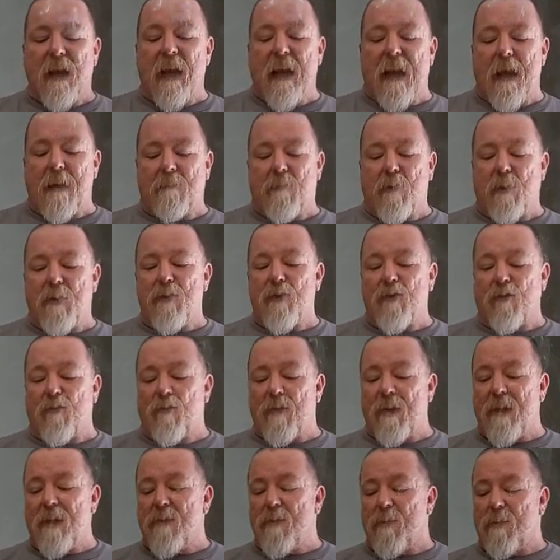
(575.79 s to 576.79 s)
I am going to
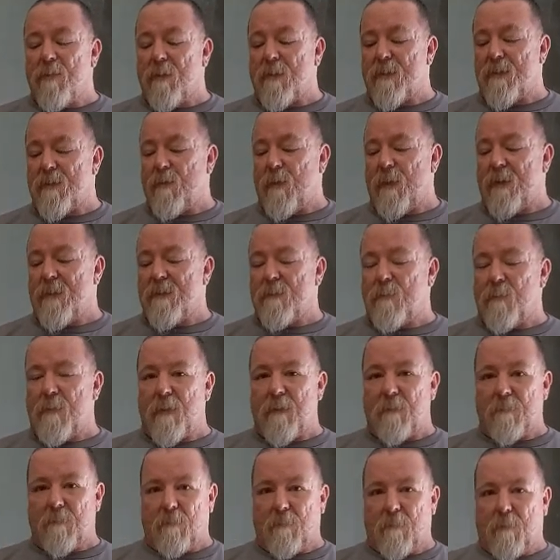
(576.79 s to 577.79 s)
redo this once
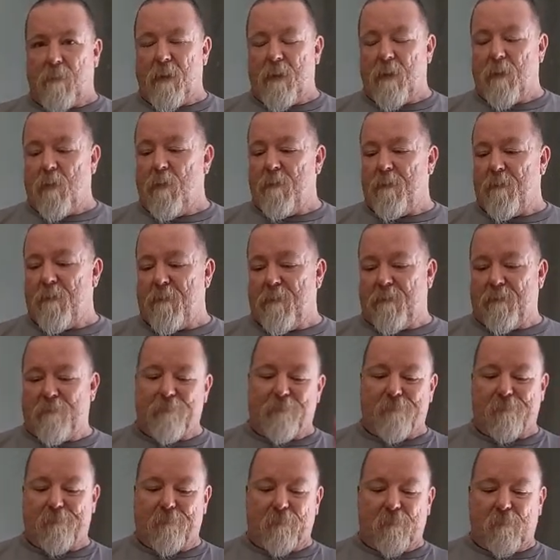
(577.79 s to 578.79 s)
we're off
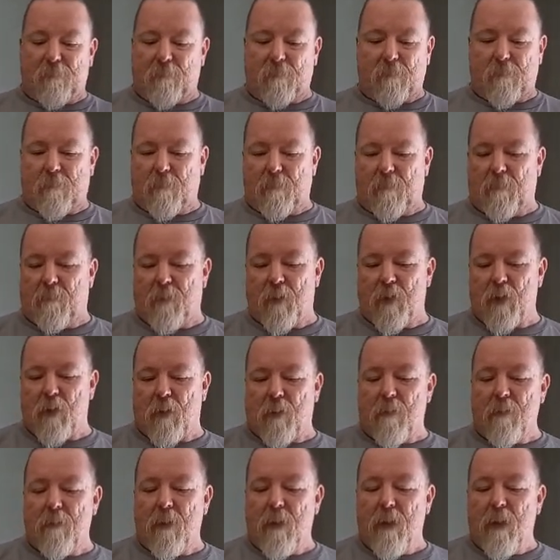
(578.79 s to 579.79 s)

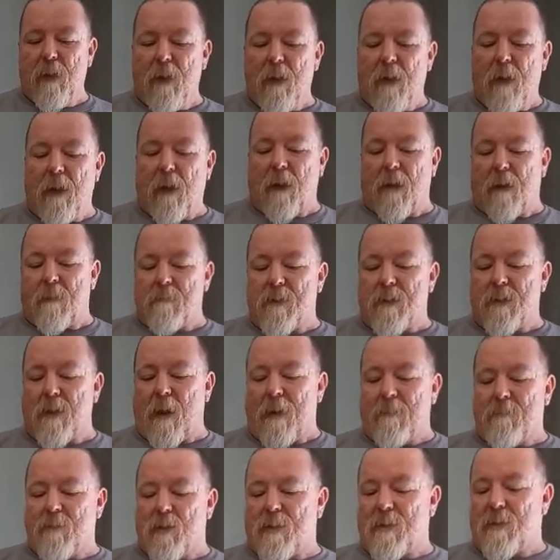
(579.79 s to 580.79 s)
video. So
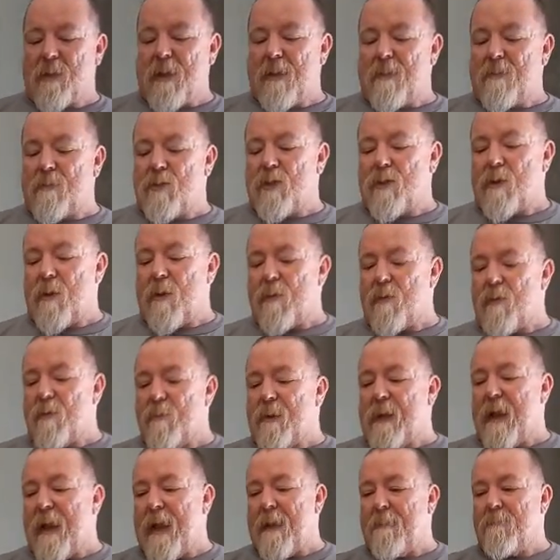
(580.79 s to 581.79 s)
I'm just kind of showing you,
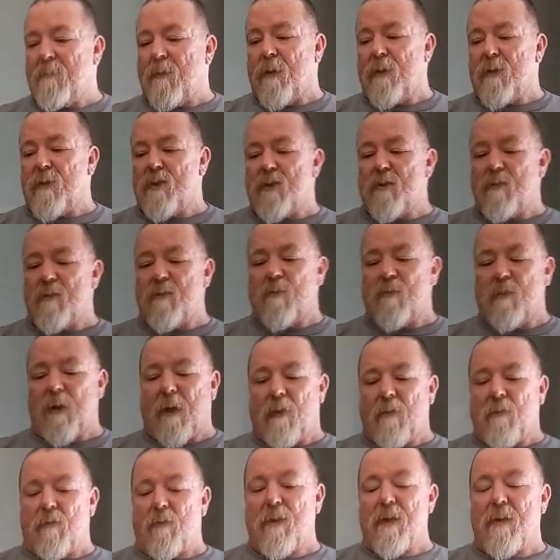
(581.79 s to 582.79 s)
but I am going to
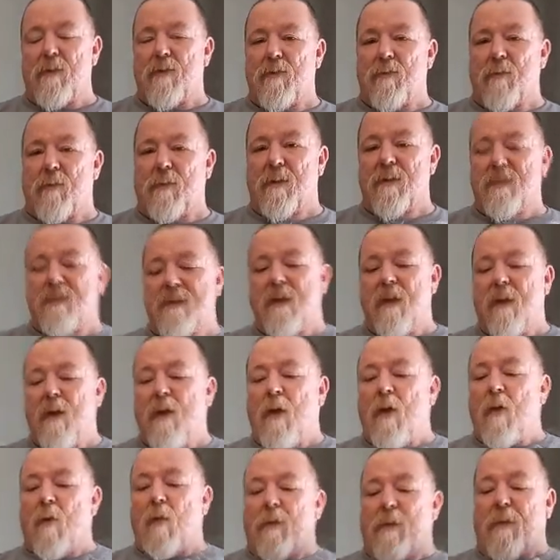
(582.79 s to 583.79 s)
redo this
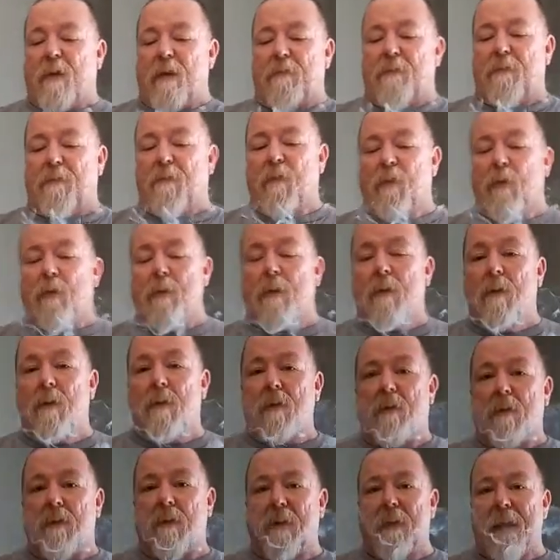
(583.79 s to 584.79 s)
with a full
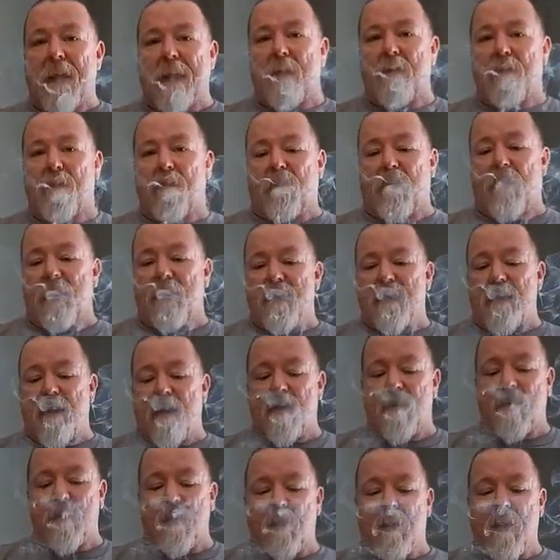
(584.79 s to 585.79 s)
length of
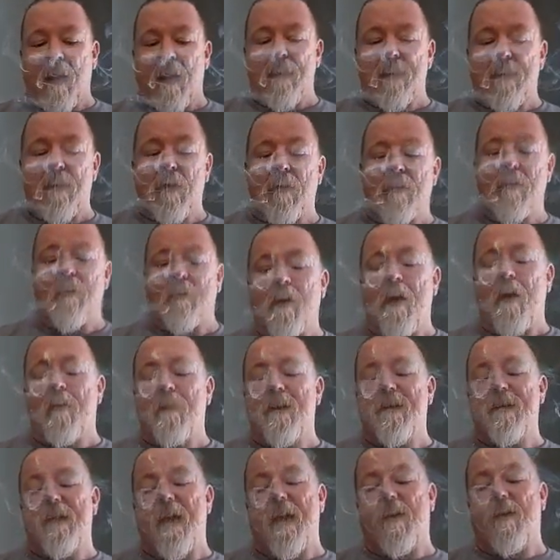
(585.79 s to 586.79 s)
incense. Okay, so it'll
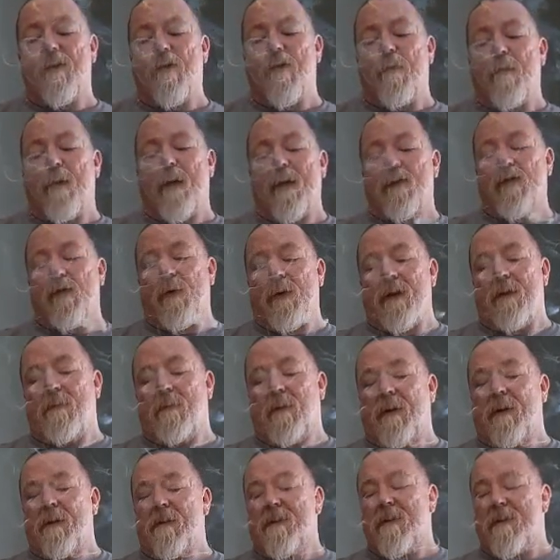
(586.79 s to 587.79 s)
probably take you about 20
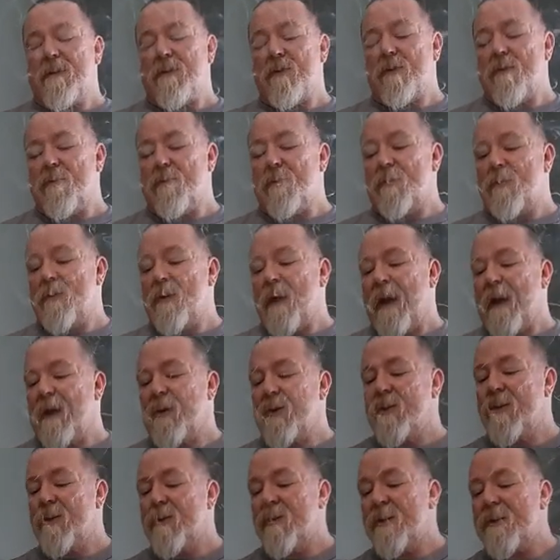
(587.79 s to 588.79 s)
minutes to
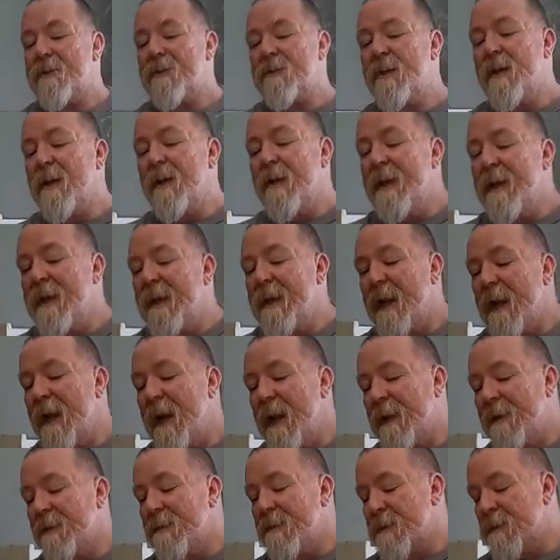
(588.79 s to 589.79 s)
actually just
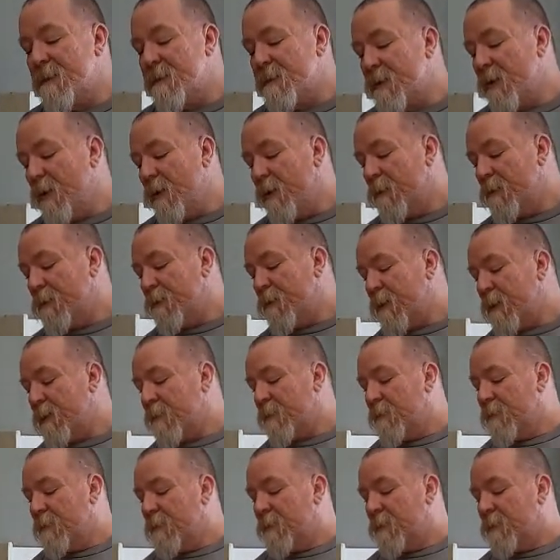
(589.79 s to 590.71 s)
cleanse this whole thing.